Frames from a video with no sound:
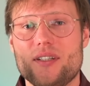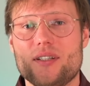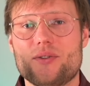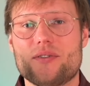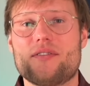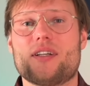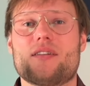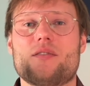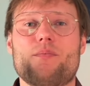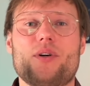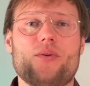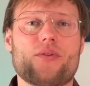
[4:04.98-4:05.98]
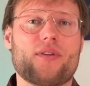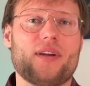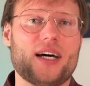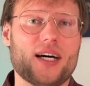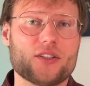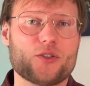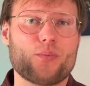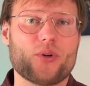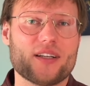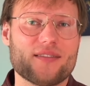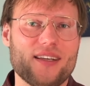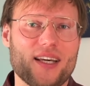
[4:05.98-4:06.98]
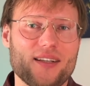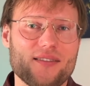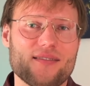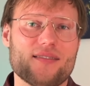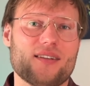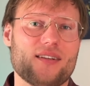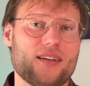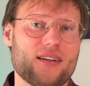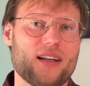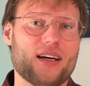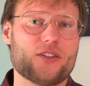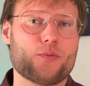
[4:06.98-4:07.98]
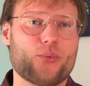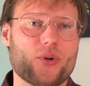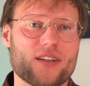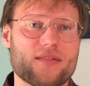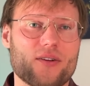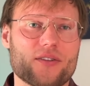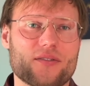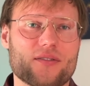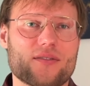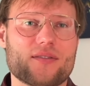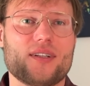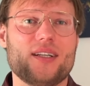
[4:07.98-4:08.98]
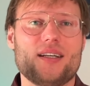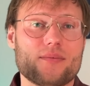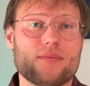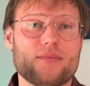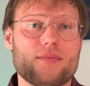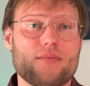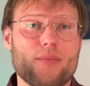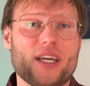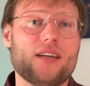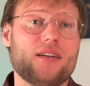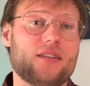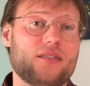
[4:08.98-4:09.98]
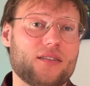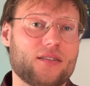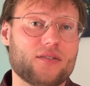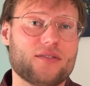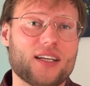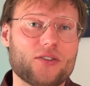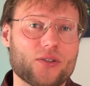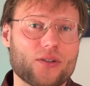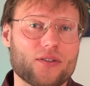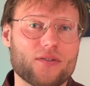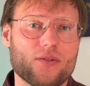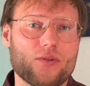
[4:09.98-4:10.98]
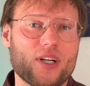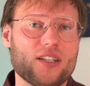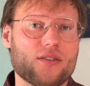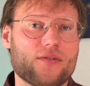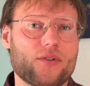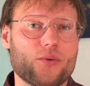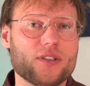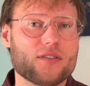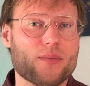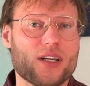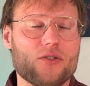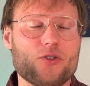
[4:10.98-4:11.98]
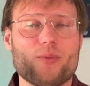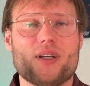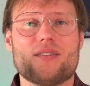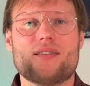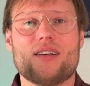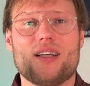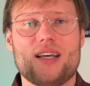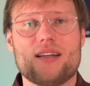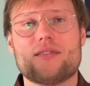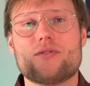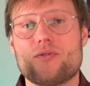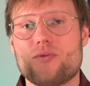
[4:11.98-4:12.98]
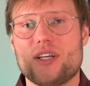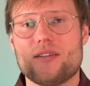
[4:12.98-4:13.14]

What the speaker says: could signal both large price gains and large price losses, making it an essential consideration for risk management and trading